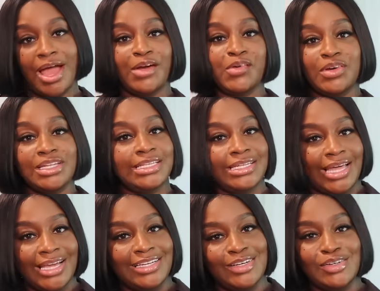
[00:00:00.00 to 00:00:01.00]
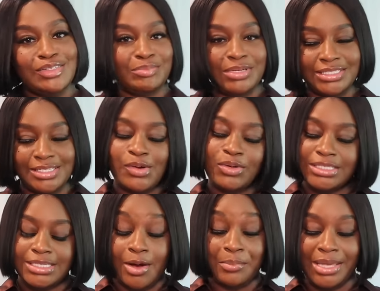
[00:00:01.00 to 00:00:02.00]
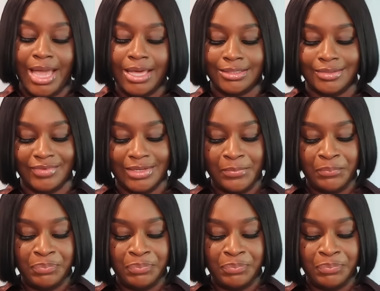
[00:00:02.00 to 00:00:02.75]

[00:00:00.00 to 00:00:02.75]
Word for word: I really like those, but Tony taught me out of it.